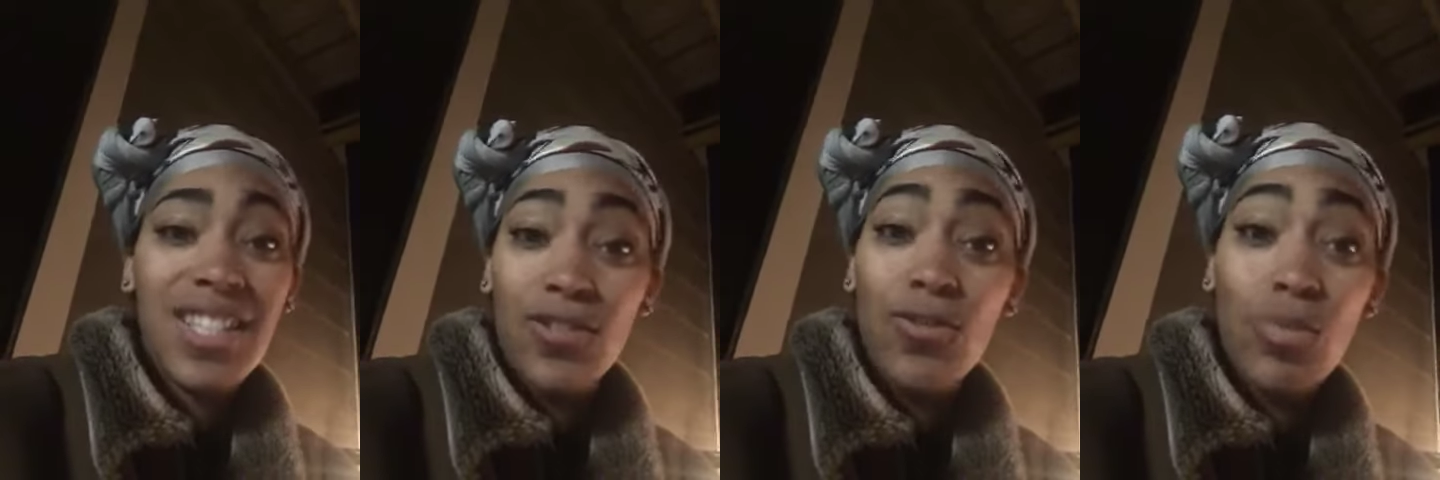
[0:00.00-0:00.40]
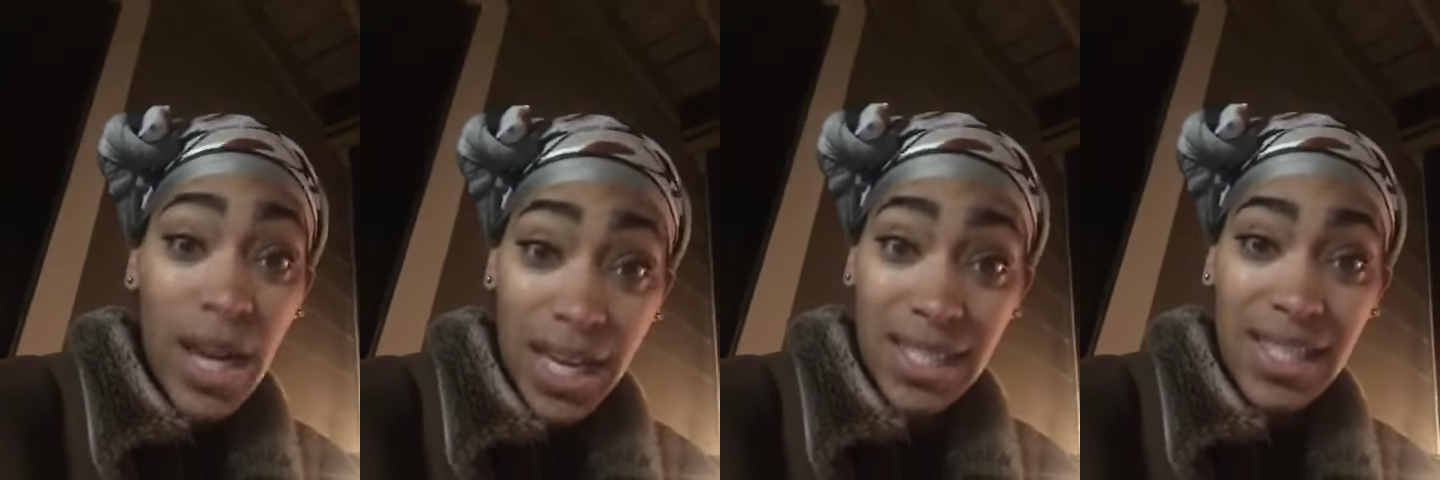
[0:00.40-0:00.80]
this
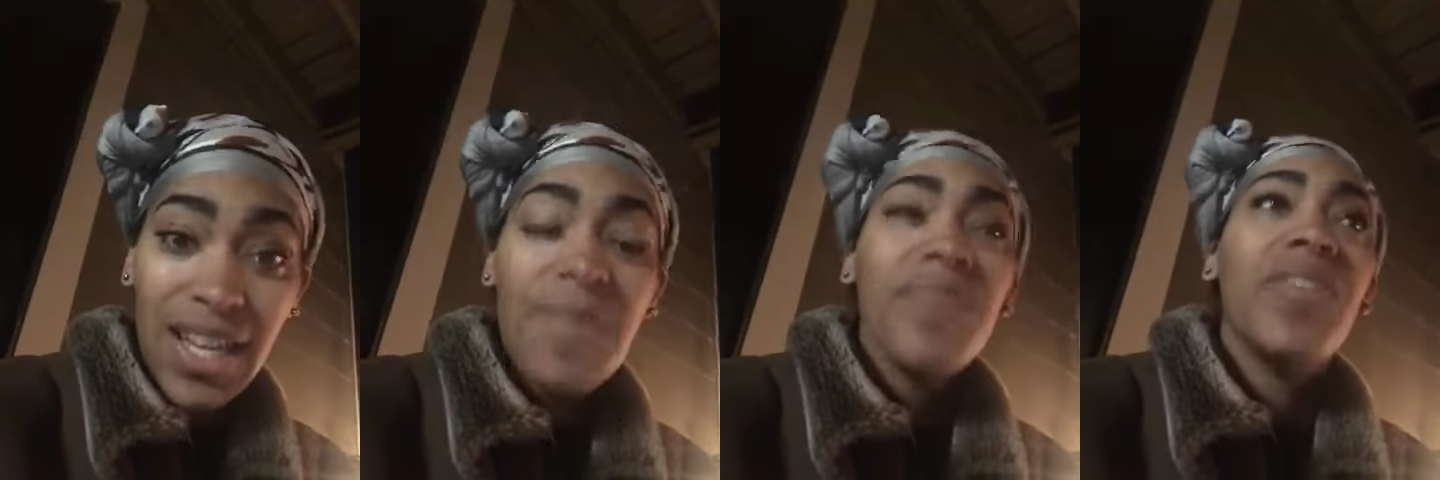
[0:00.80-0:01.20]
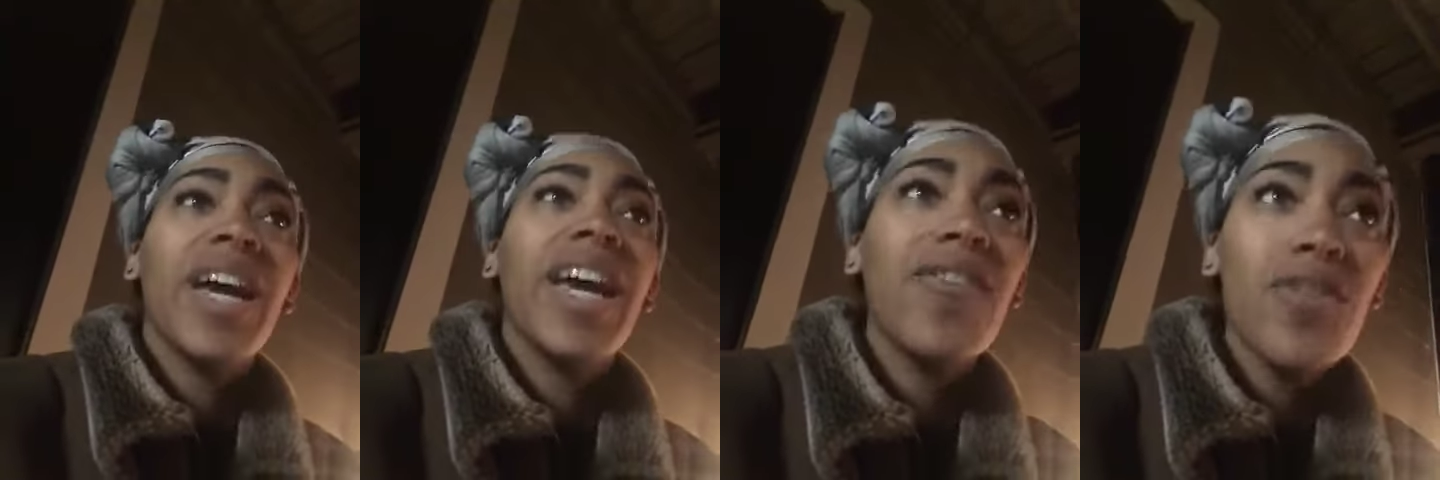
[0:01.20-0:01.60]
grace
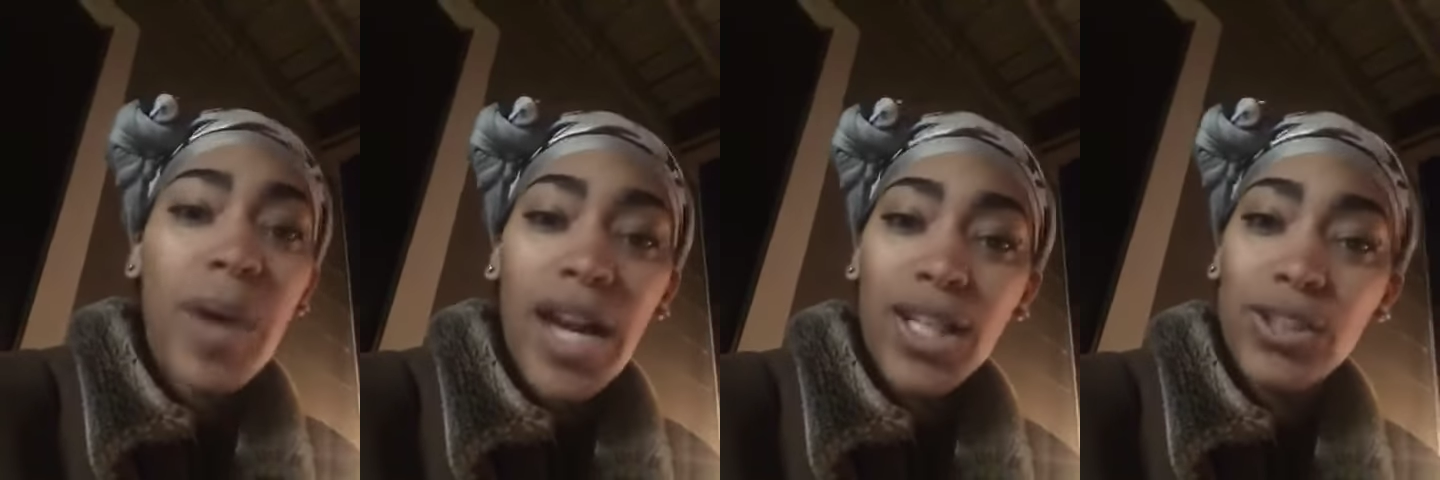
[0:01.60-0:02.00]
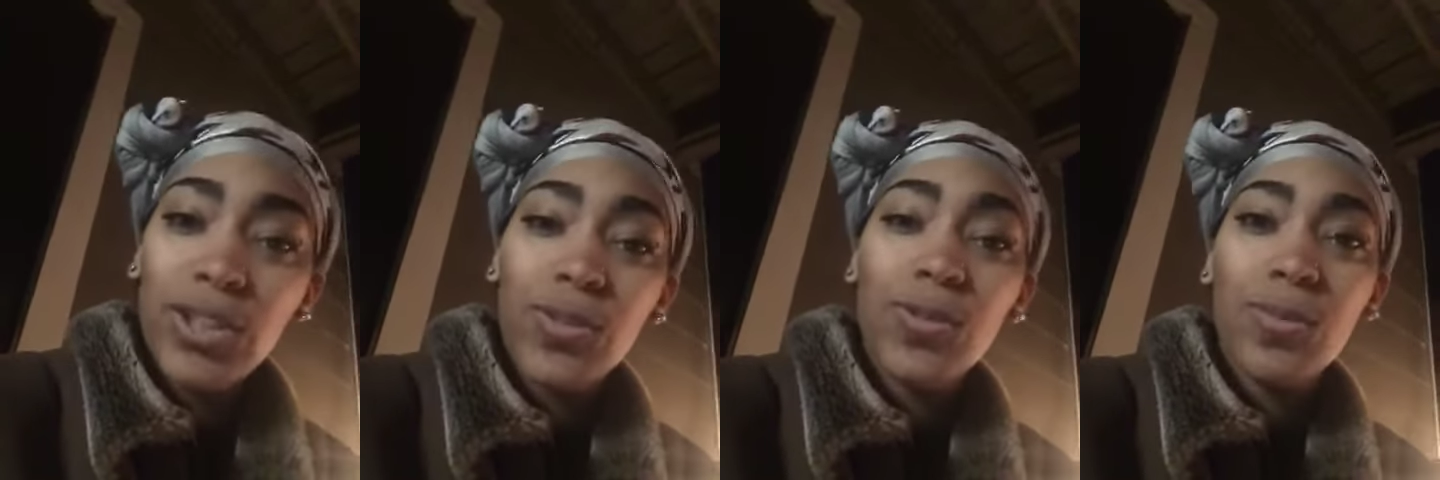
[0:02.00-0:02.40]
that everybody
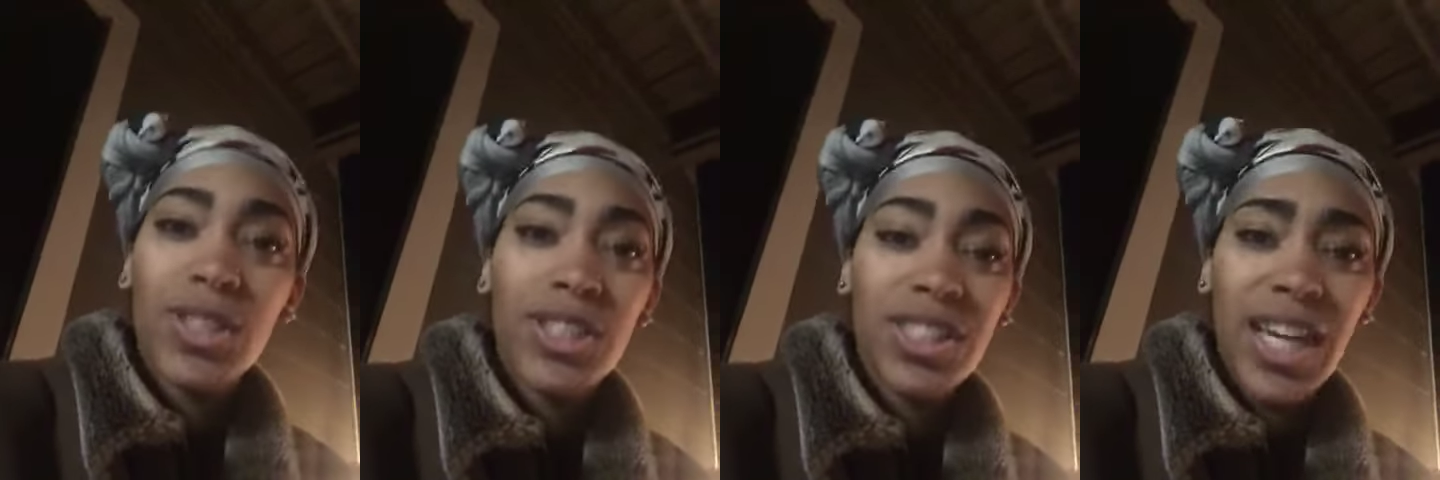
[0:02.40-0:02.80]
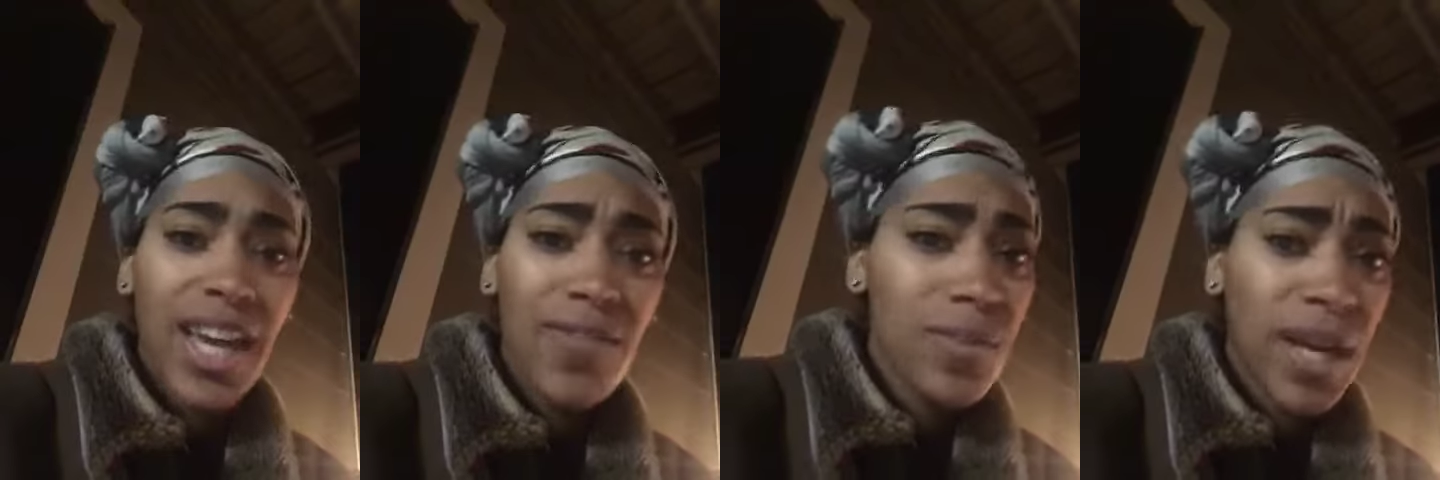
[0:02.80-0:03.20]
assumes is to
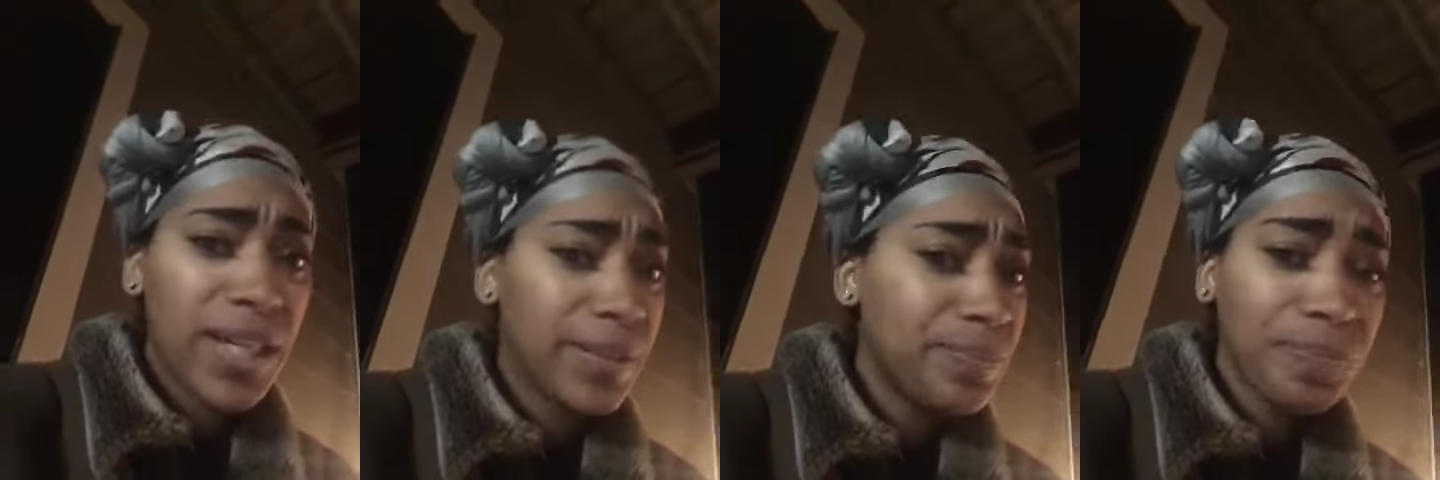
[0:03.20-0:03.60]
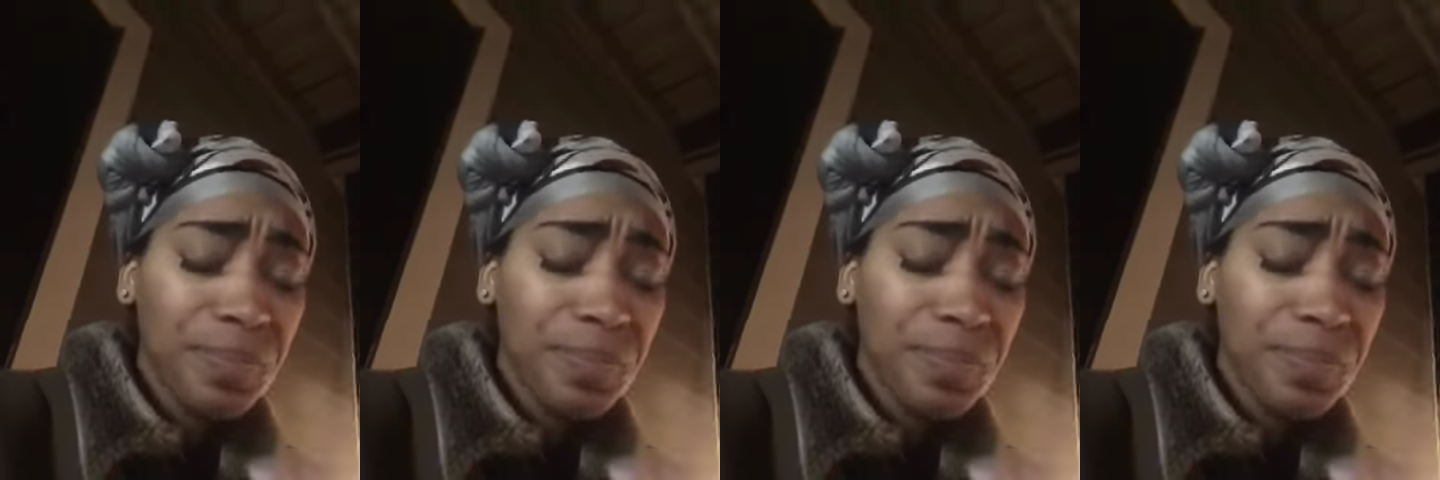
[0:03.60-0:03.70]
everybody